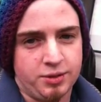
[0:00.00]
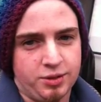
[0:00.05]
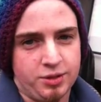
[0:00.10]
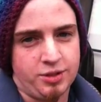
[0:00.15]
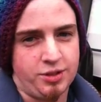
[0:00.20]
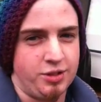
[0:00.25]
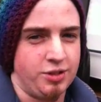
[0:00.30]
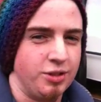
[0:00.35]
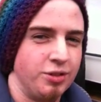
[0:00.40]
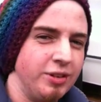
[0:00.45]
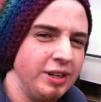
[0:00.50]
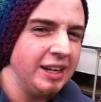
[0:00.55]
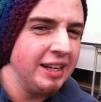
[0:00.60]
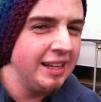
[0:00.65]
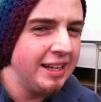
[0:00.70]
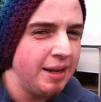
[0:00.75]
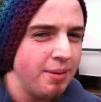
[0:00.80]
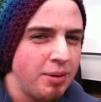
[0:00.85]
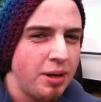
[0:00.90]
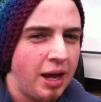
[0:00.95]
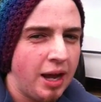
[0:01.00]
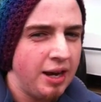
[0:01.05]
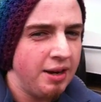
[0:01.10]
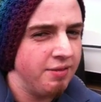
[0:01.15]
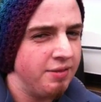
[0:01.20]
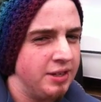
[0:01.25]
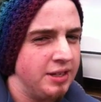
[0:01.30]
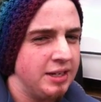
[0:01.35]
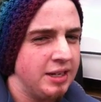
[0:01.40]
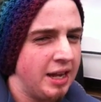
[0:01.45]
So really, I'm kind
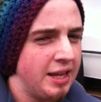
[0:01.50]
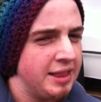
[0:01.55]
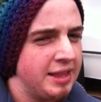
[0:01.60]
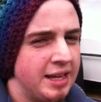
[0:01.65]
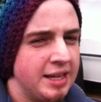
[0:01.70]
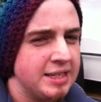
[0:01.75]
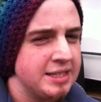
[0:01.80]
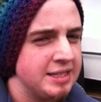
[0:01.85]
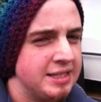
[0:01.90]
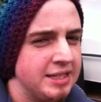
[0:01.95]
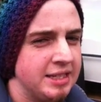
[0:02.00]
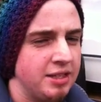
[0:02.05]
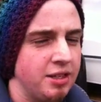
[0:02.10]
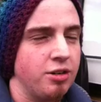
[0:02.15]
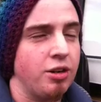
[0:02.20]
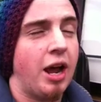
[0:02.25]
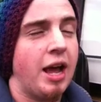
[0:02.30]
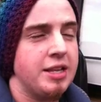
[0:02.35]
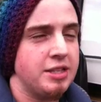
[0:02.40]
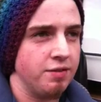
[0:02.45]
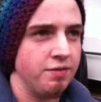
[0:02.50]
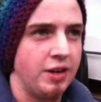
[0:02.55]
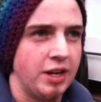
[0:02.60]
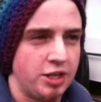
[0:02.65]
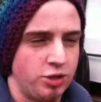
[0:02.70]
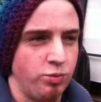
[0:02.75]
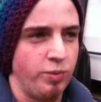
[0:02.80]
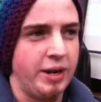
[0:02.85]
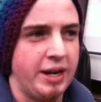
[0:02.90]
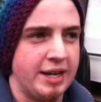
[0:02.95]
of at 9,600 as of
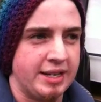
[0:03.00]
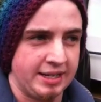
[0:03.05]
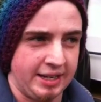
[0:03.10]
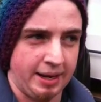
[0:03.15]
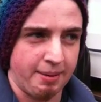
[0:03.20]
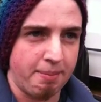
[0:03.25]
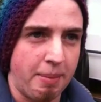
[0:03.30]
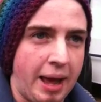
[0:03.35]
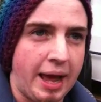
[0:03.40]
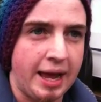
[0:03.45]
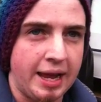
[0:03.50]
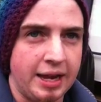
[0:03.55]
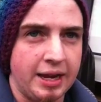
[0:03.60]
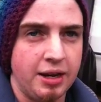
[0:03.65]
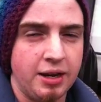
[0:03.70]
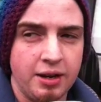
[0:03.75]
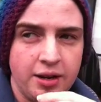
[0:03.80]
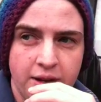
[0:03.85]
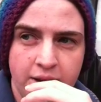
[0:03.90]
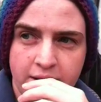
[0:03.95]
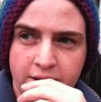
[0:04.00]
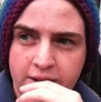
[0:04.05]
next week because I get paid.